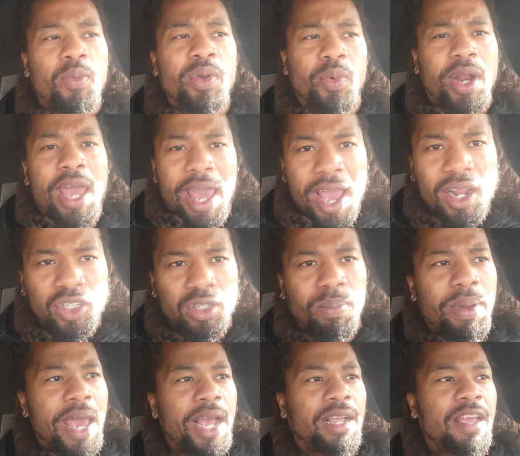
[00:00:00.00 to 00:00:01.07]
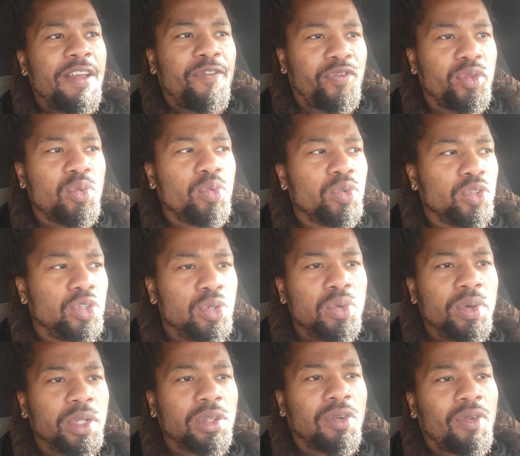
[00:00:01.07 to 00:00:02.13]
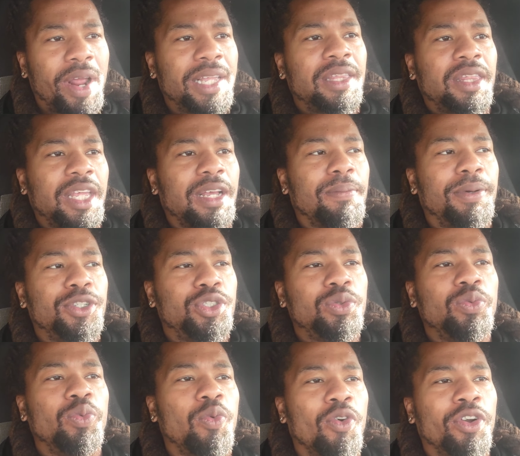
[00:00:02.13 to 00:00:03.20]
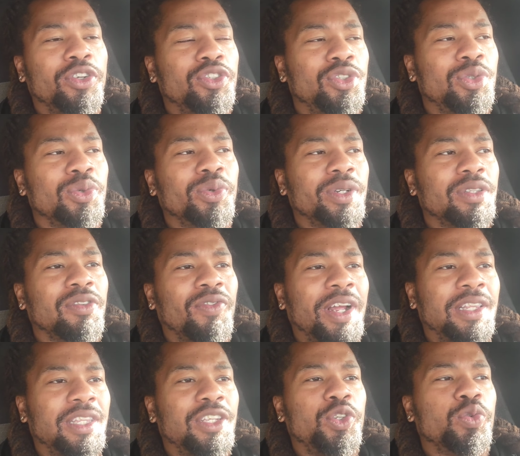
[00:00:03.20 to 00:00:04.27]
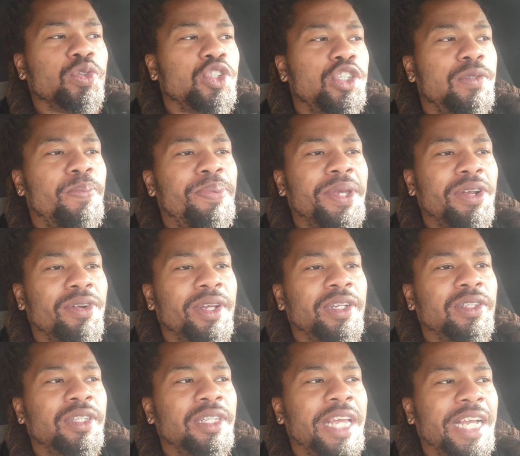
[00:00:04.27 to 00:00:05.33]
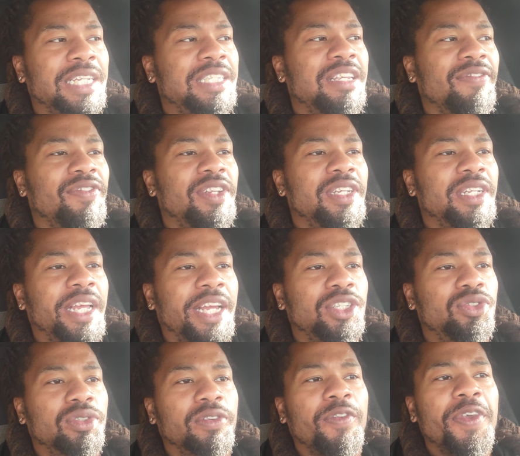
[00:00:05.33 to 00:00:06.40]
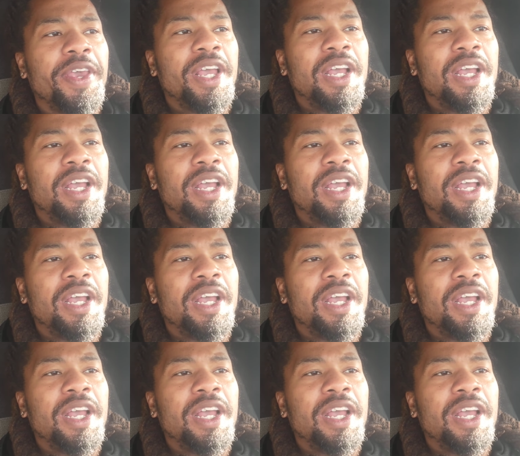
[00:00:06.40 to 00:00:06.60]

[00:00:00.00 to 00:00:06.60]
We would have had your back if you were doing the right thing, but you weren't doing the right thing. You were spearing negativity and hatred.